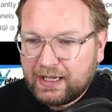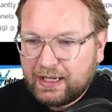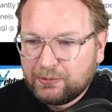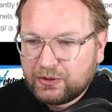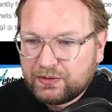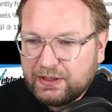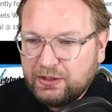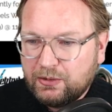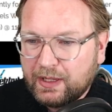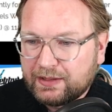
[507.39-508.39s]
I'm
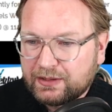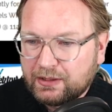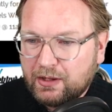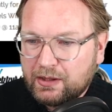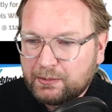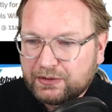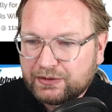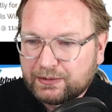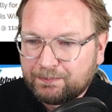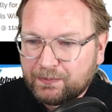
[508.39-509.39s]
continue as
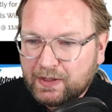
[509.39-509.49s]
anonymous.